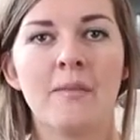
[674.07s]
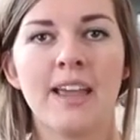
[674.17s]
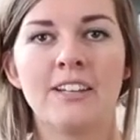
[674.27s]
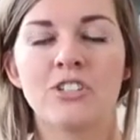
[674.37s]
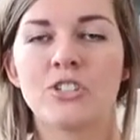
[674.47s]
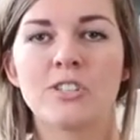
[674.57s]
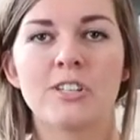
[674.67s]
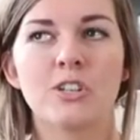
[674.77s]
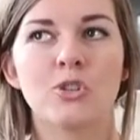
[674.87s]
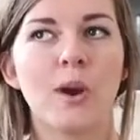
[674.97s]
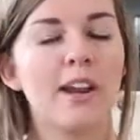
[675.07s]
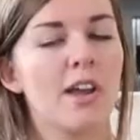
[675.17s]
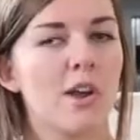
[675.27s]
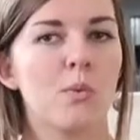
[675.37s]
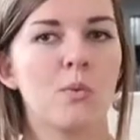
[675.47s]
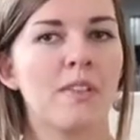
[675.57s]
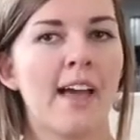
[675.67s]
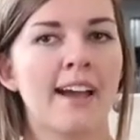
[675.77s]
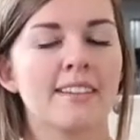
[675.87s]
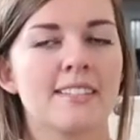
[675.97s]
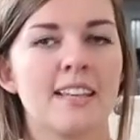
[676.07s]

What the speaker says: and just try to relax